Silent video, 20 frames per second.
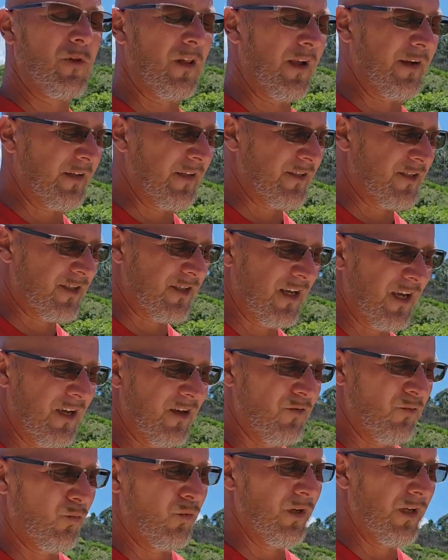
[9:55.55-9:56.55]
And like I
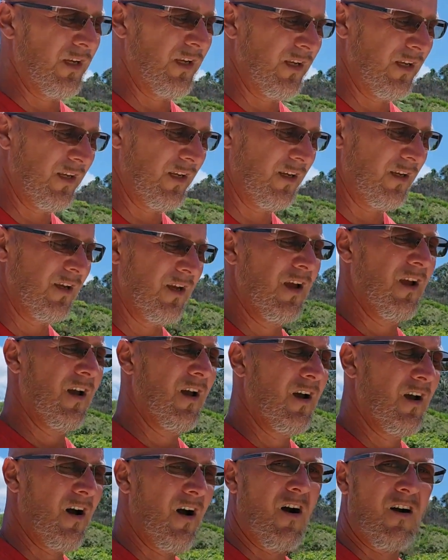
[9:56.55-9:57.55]
said, we
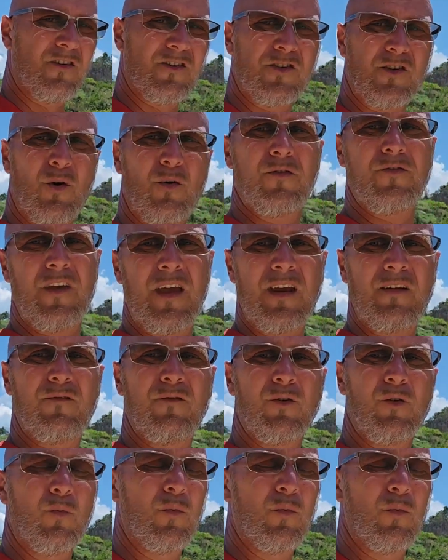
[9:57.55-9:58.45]
are so thankful,